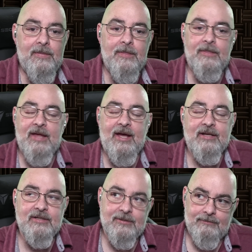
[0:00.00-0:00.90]

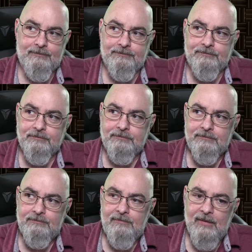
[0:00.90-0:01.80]
That's
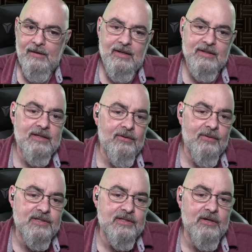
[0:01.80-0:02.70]

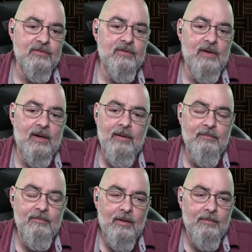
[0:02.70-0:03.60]
interesting. So
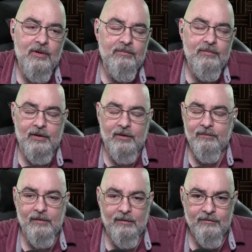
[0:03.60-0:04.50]
I'm on,
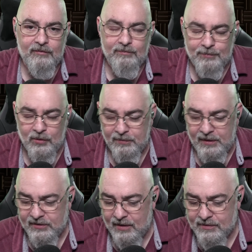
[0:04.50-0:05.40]
I've spoken many
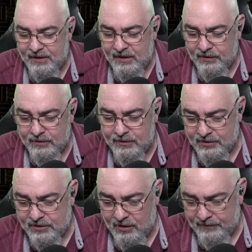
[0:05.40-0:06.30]
times about how the
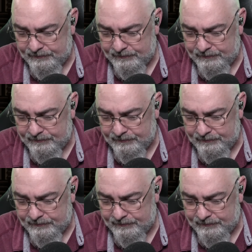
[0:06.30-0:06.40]
dictionary